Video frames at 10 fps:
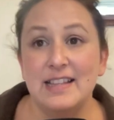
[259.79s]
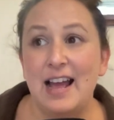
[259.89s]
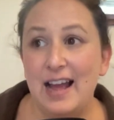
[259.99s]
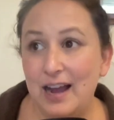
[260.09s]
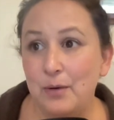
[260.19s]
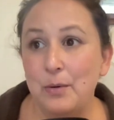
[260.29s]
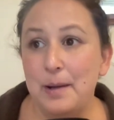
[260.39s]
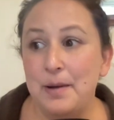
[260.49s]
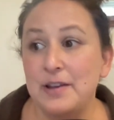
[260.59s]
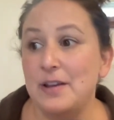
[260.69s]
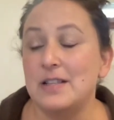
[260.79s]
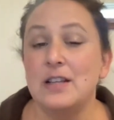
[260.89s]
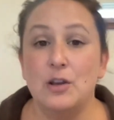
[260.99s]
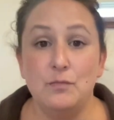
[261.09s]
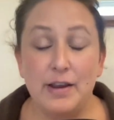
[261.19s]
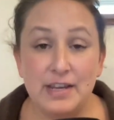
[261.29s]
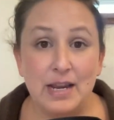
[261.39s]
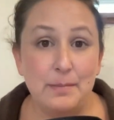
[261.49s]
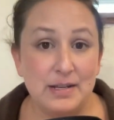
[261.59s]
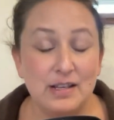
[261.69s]
That how am I going to
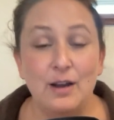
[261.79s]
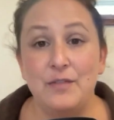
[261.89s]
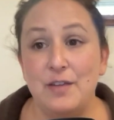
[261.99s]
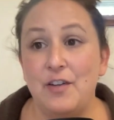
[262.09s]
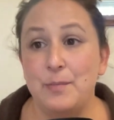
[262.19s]
regulate myself if I'm